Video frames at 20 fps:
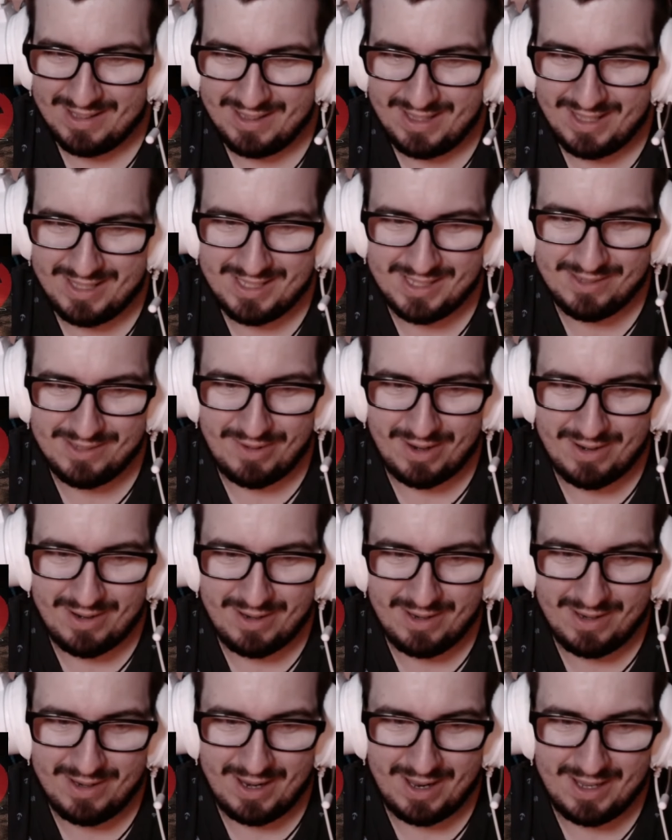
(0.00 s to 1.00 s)
This is very
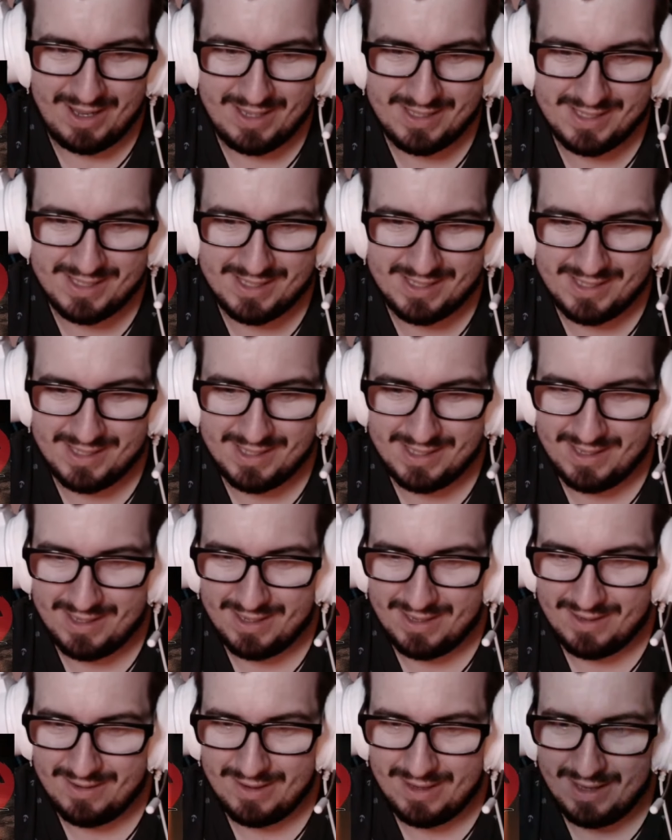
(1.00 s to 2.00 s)
nice.
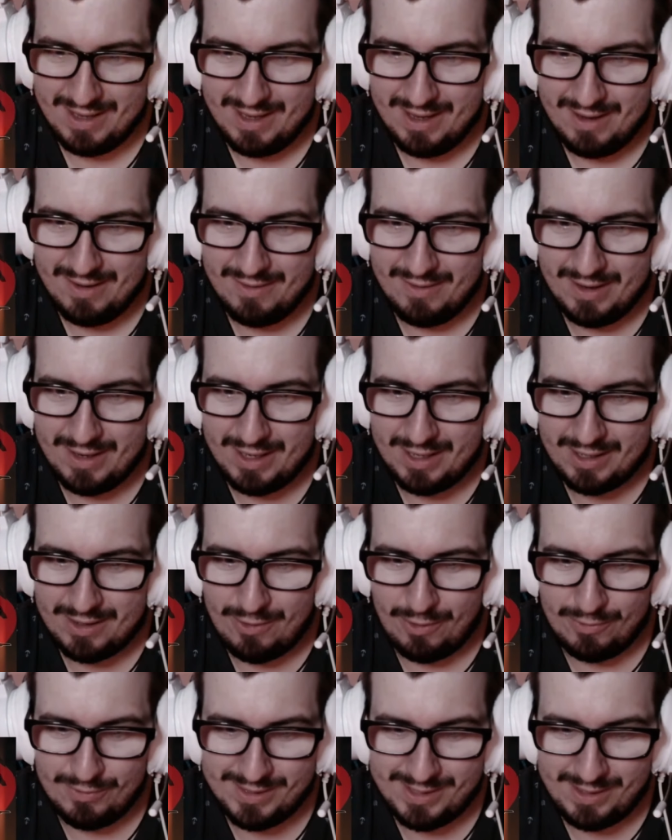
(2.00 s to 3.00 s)

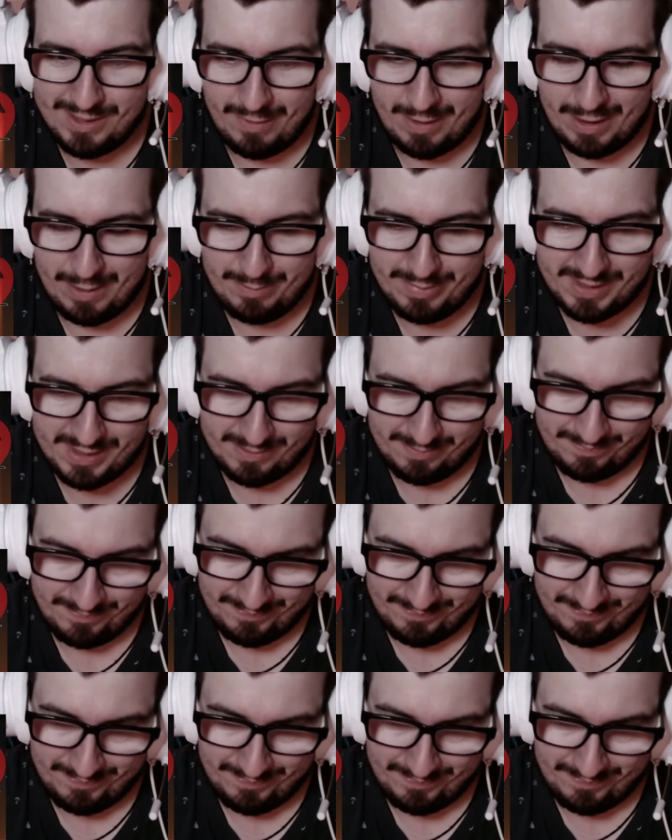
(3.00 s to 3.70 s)
Cozy vibes.